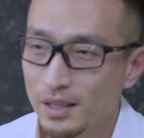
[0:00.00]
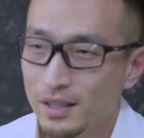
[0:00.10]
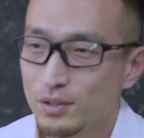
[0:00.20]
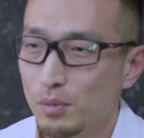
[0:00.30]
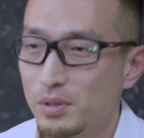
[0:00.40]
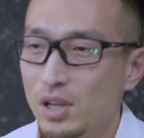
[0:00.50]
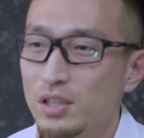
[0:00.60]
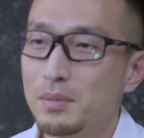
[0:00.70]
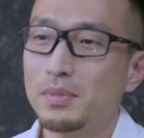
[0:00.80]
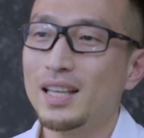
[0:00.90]
So
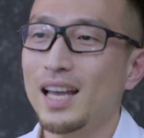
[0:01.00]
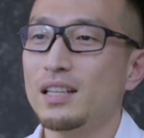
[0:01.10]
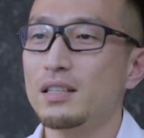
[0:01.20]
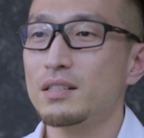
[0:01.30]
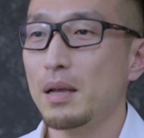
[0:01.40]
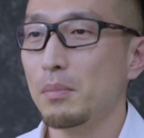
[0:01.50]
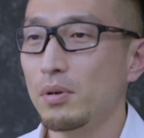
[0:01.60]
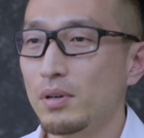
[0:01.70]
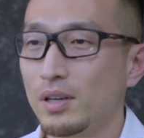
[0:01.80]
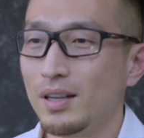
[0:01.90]
production began in
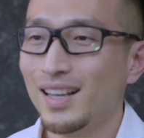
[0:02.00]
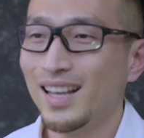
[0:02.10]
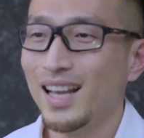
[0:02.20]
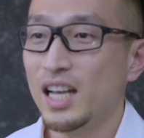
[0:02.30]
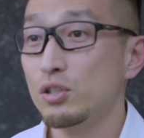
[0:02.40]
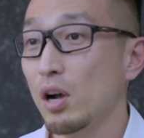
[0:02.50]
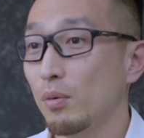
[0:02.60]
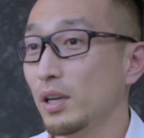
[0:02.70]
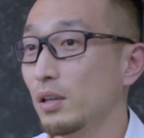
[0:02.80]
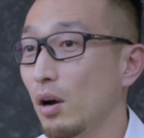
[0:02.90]
December. As you
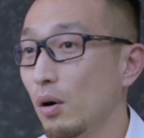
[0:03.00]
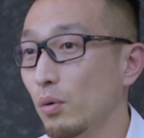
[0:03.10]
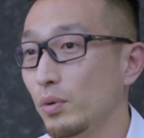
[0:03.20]
already know,